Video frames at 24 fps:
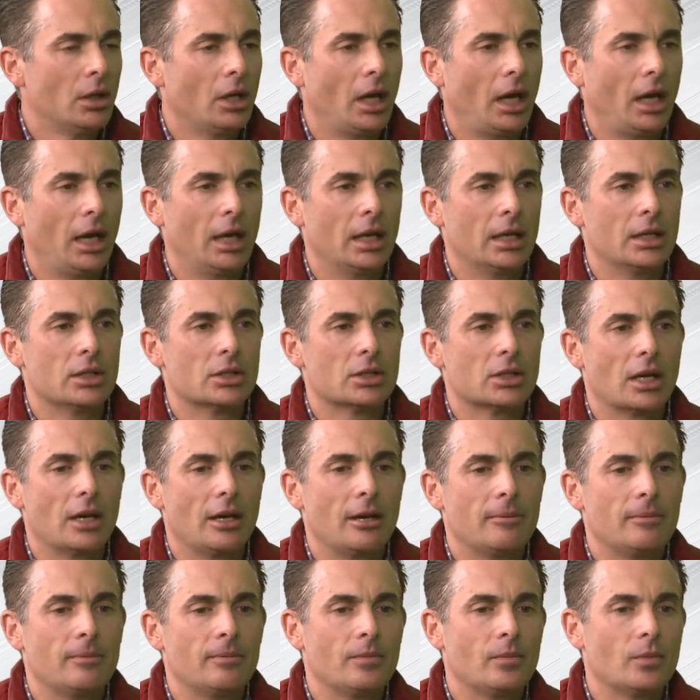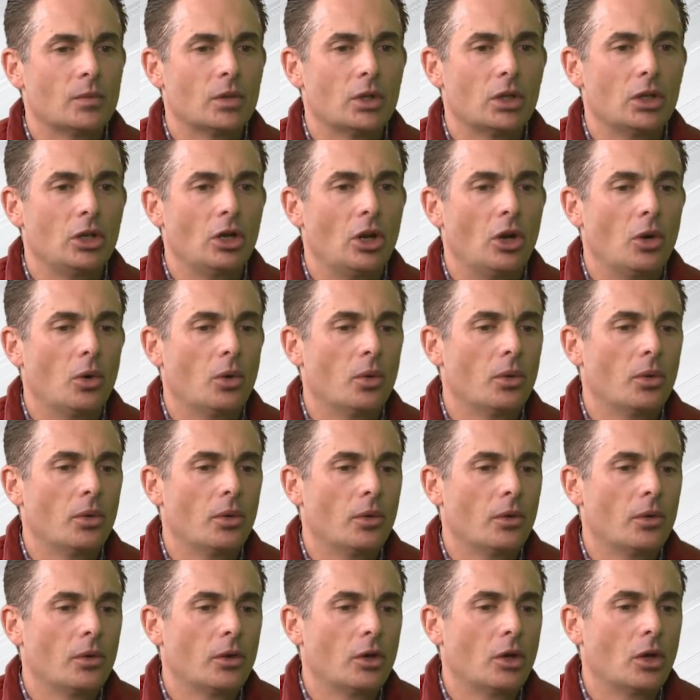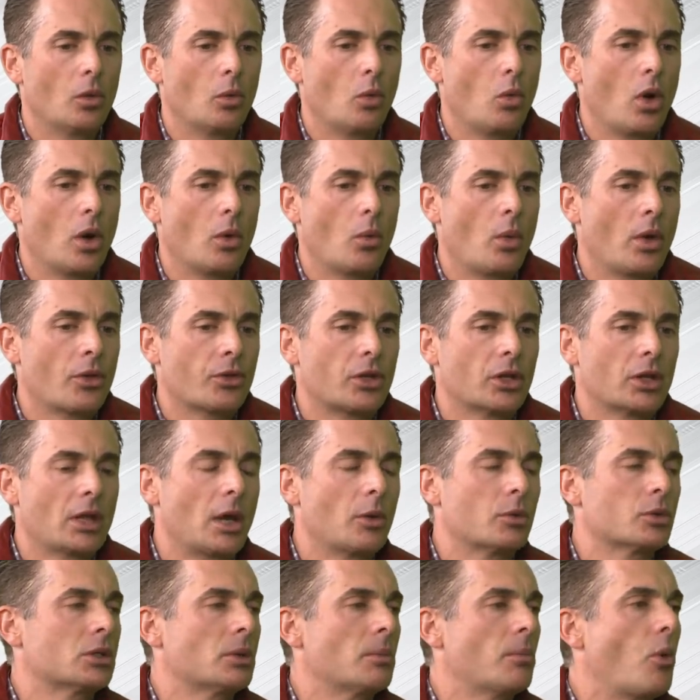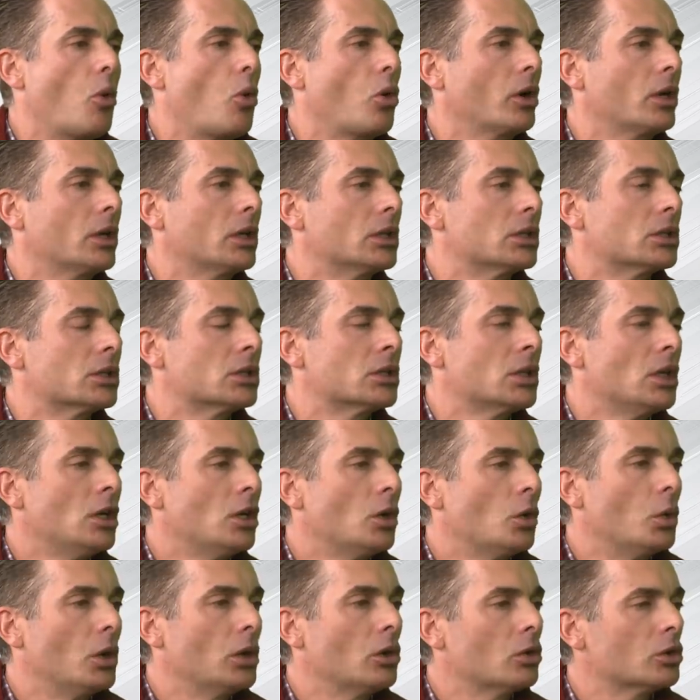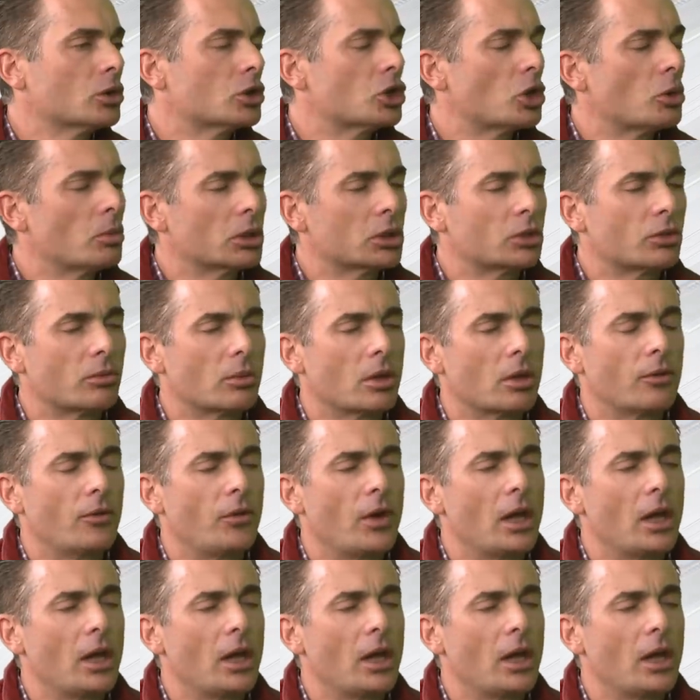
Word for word: And, um, you know, what one thing that was important is we learned so much from our